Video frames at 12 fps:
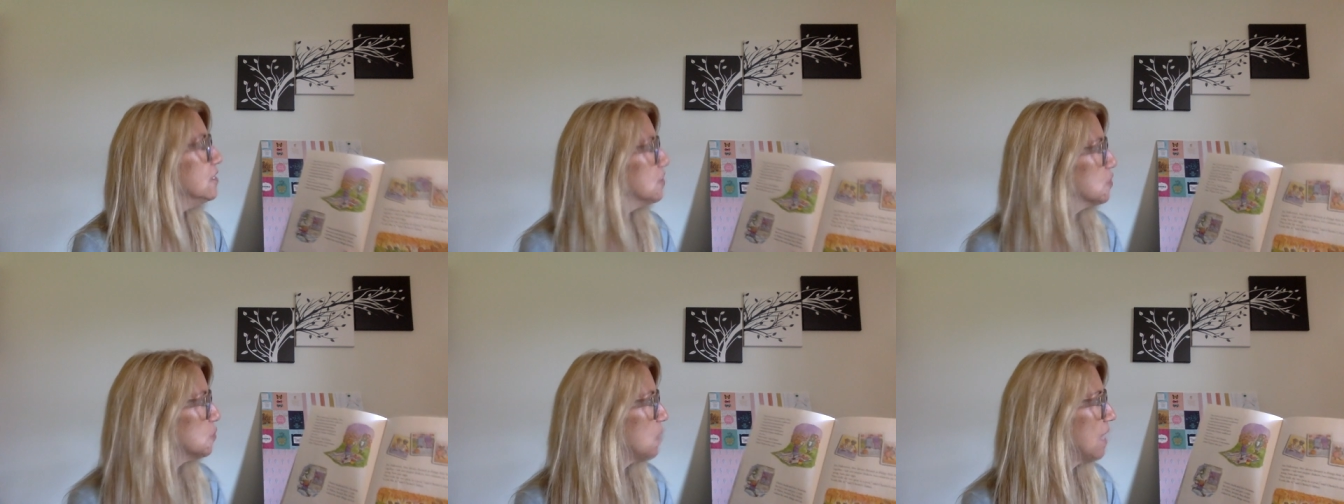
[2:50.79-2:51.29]

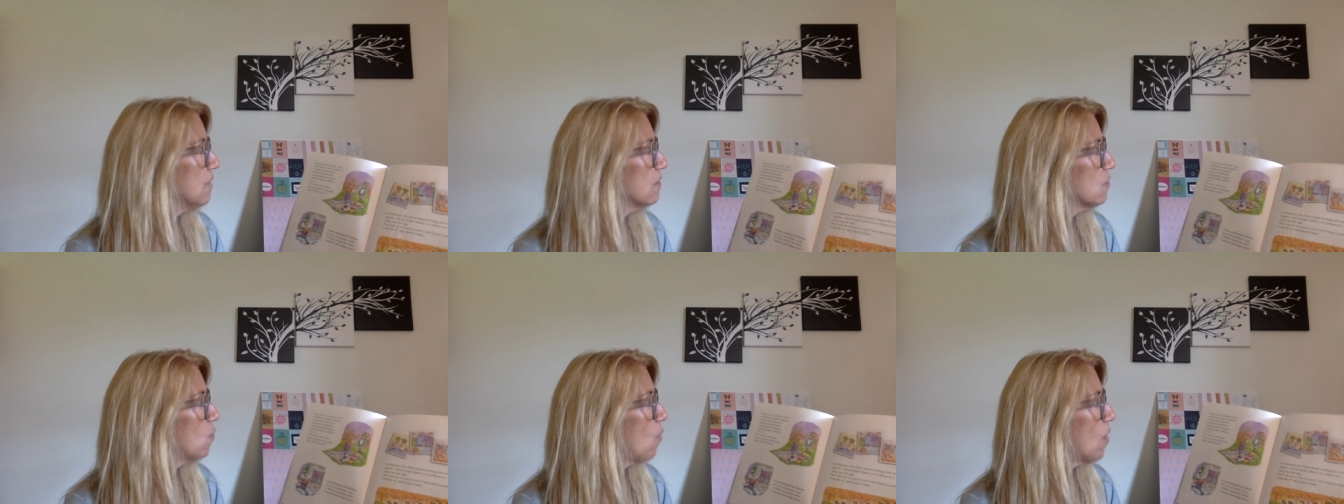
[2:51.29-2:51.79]
swallowed
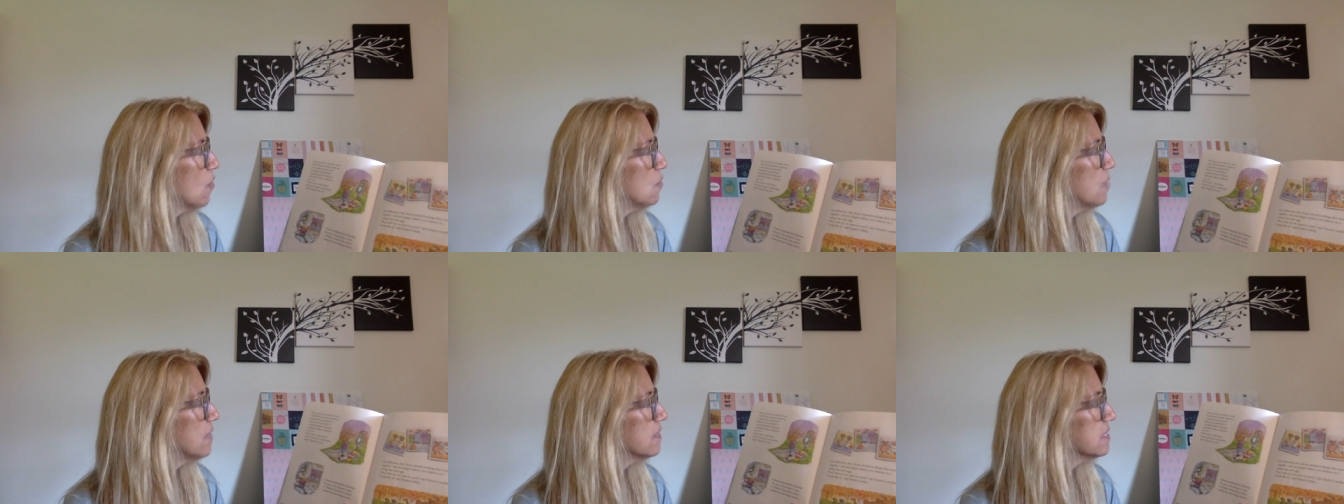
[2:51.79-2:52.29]
a
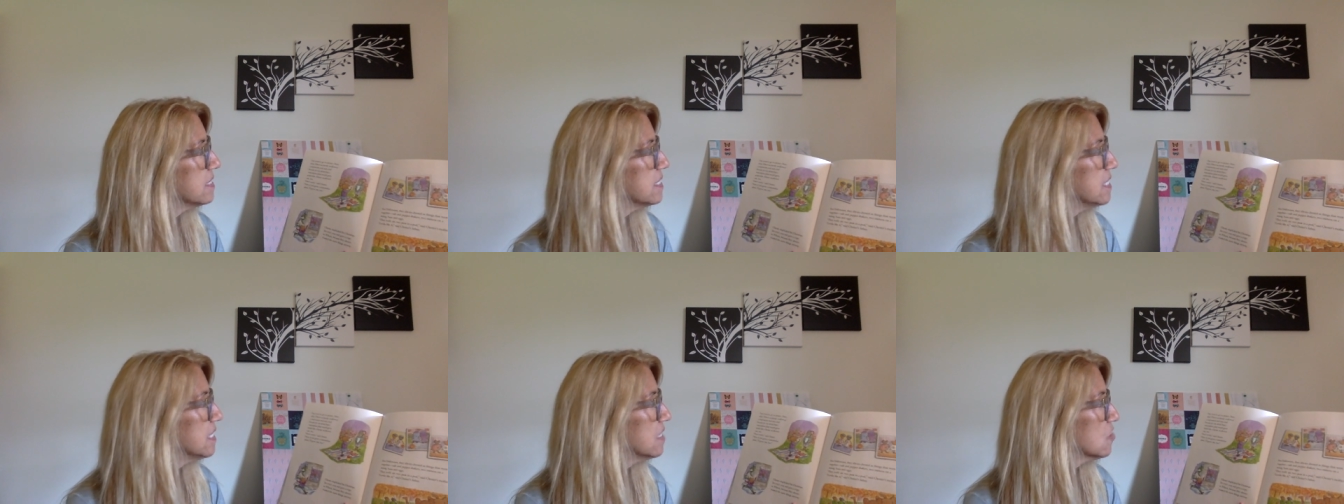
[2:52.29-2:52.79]
watermelon
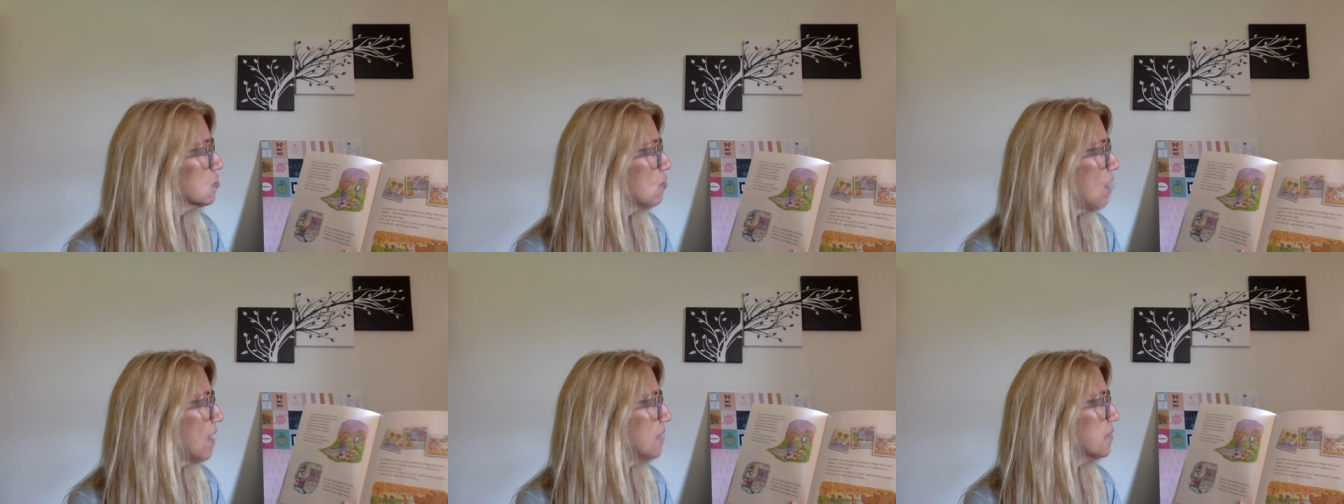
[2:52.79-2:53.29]
seed and
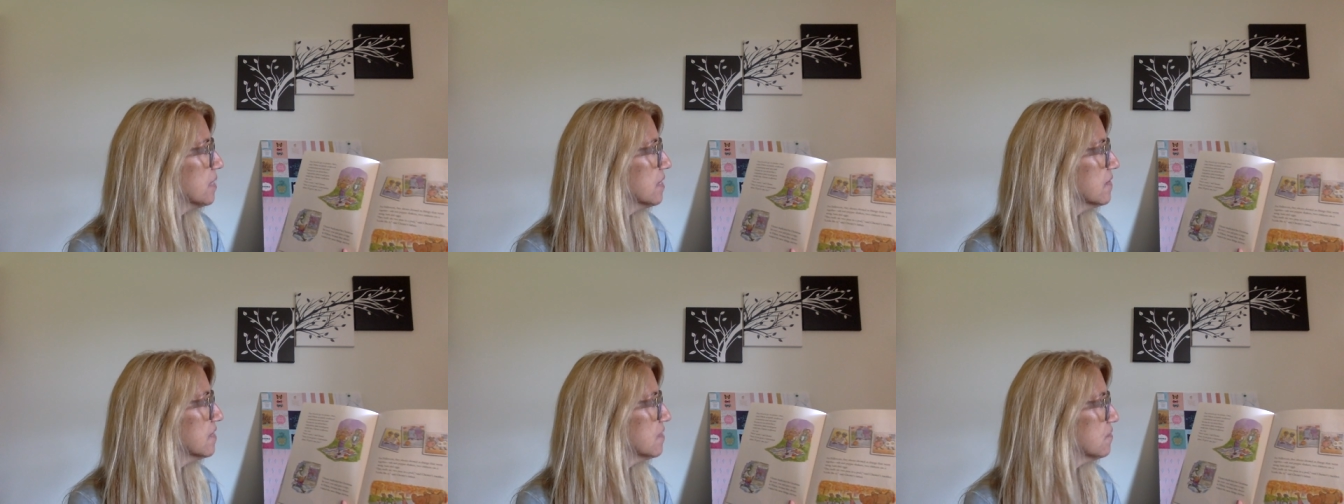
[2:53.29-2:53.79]
cried
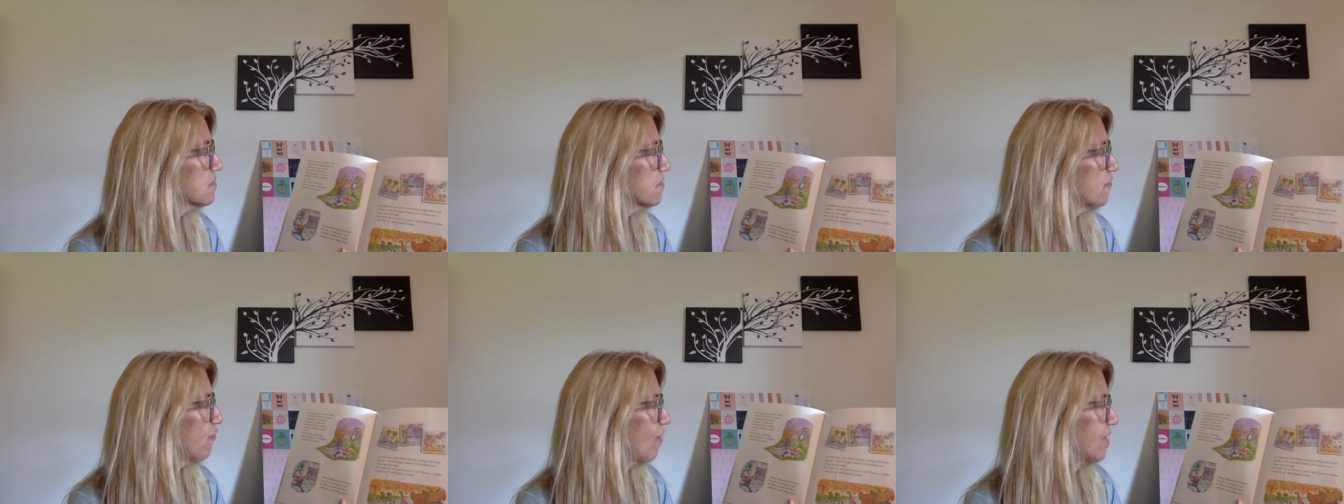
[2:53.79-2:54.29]
because he was
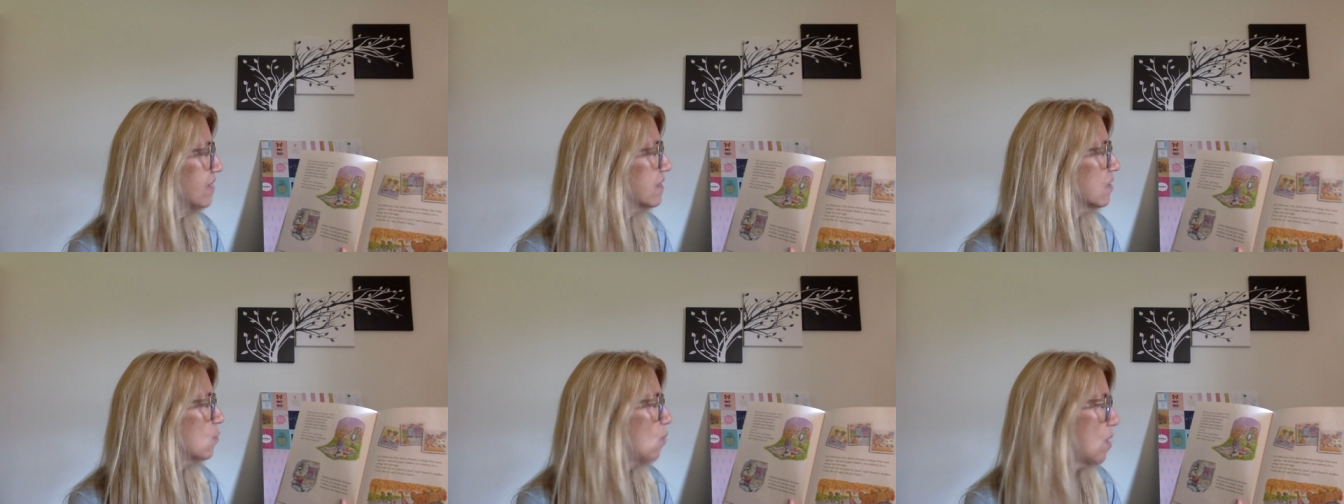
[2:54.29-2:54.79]
afraid
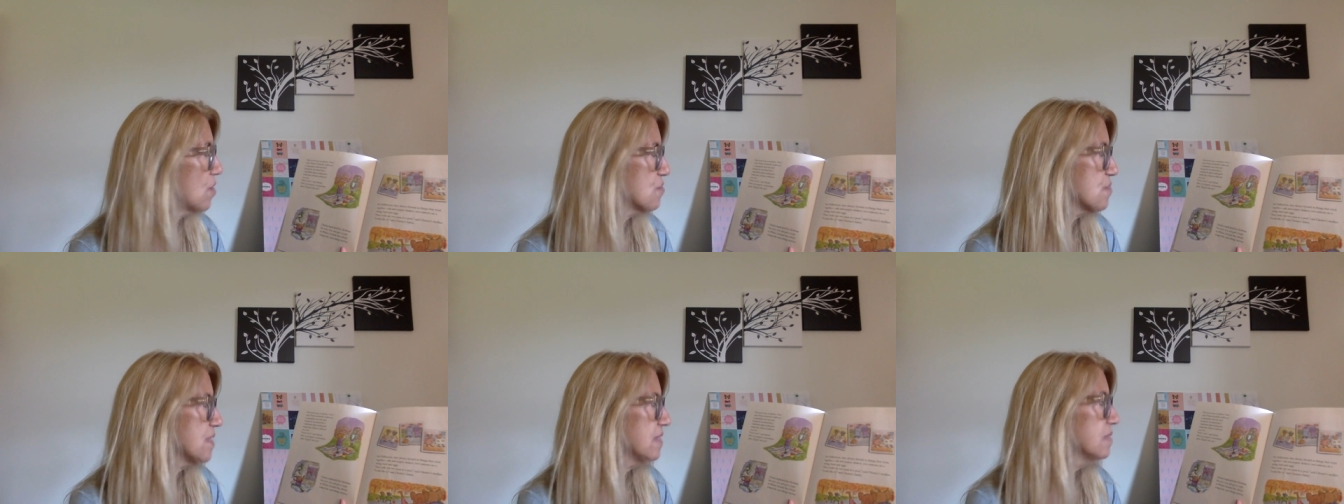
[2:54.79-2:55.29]
that a
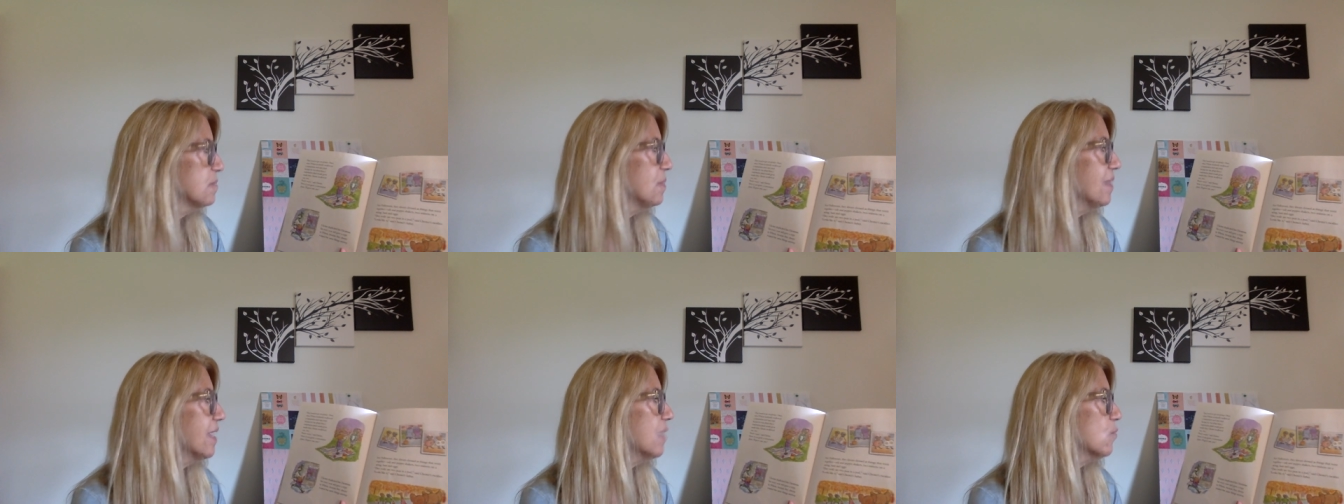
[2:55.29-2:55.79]
watermelon
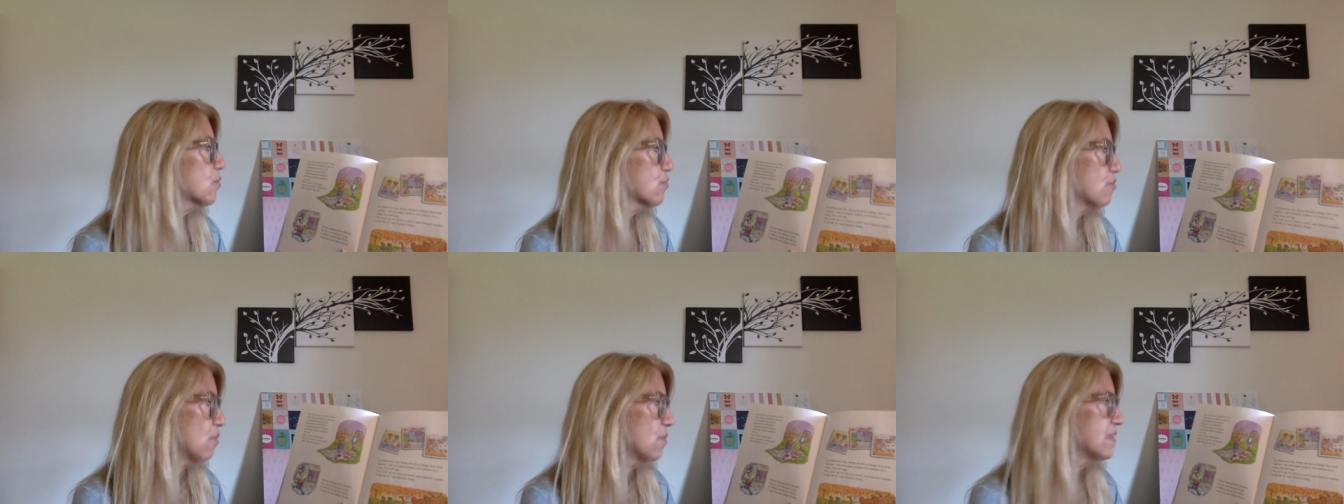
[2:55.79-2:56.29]
plant would
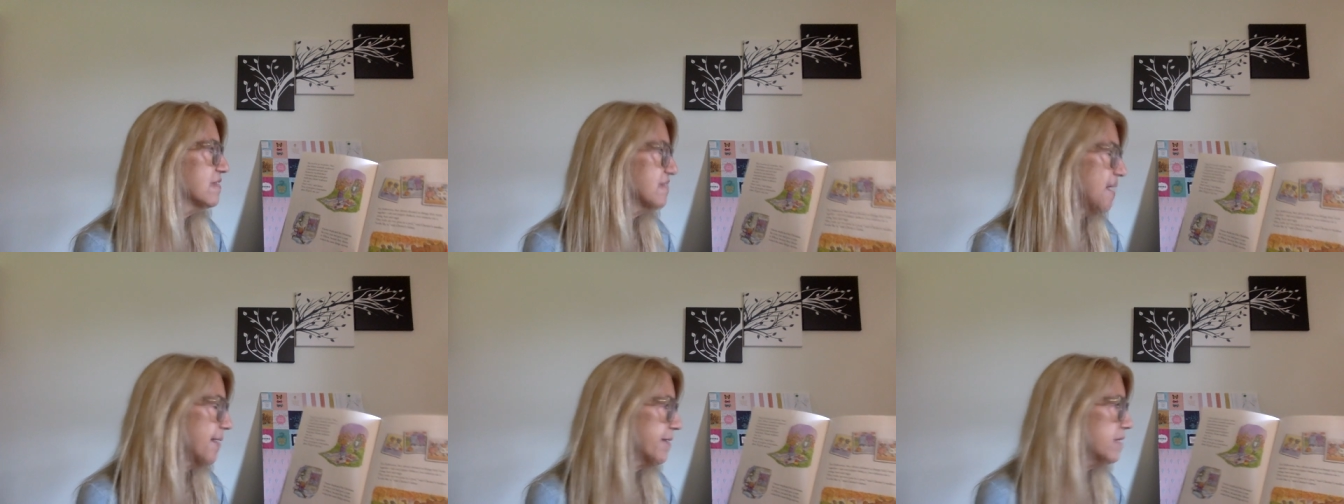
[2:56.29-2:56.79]
grow
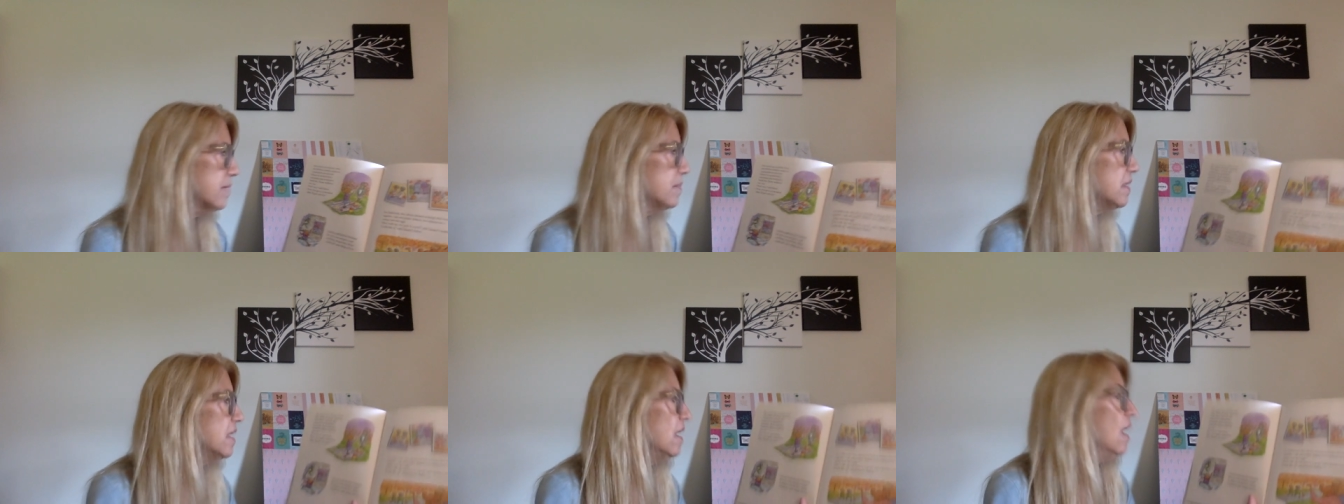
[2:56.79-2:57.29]
inside him,